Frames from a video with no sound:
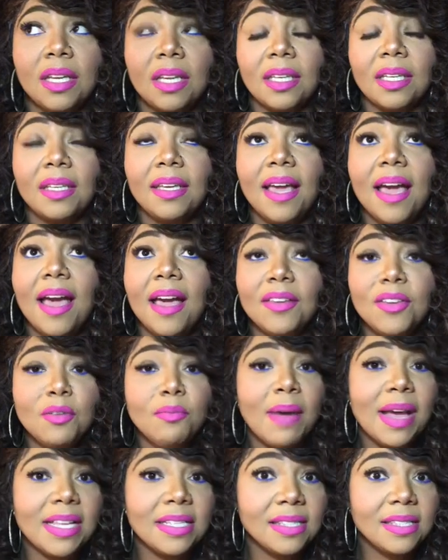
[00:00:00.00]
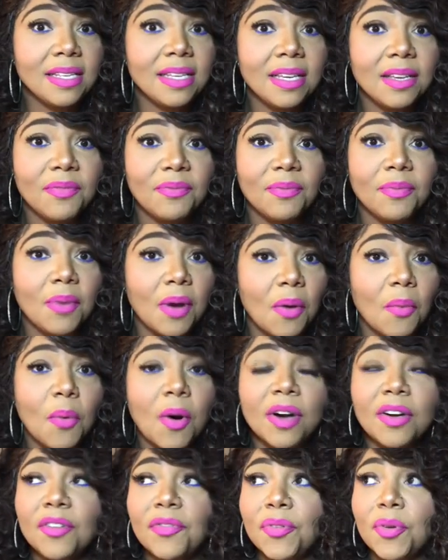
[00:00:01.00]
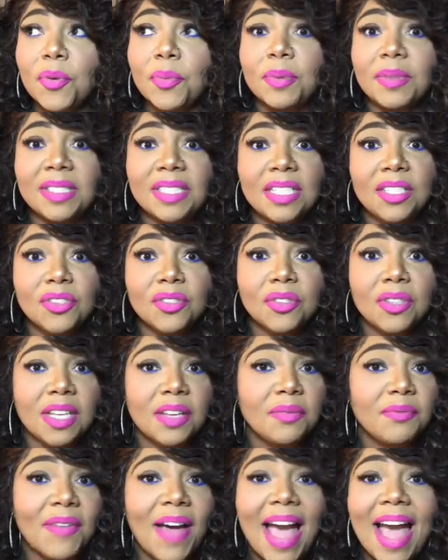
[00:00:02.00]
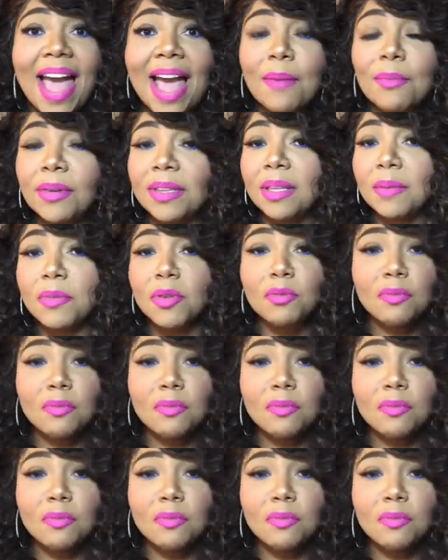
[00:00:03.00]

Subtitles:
yeah, you might see a wonderful potential and vibe with him.